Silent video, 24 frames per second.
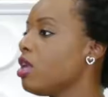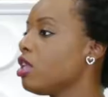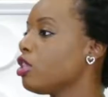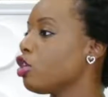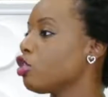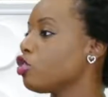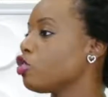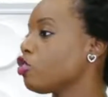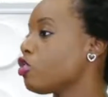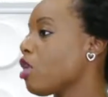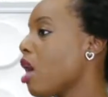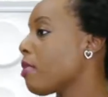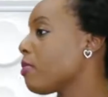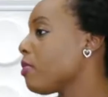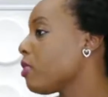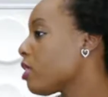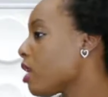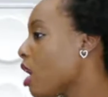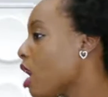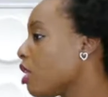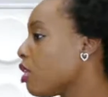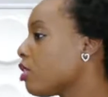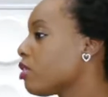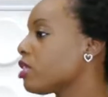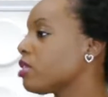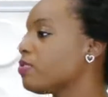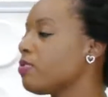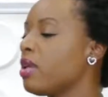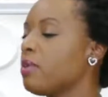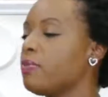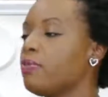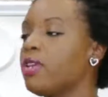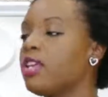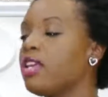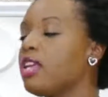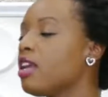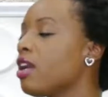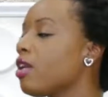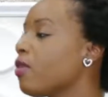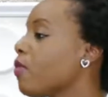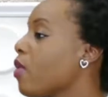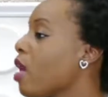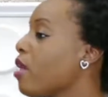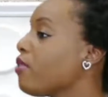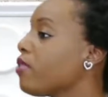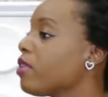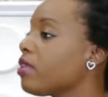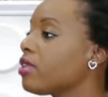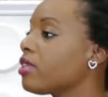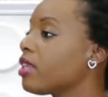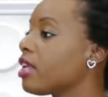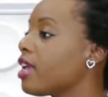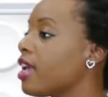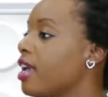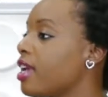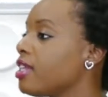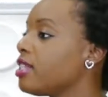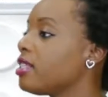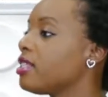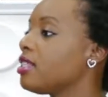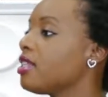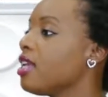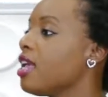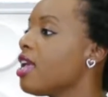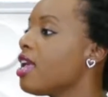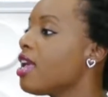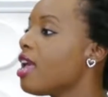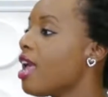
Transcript: their tribal colors may be, or whatever the case.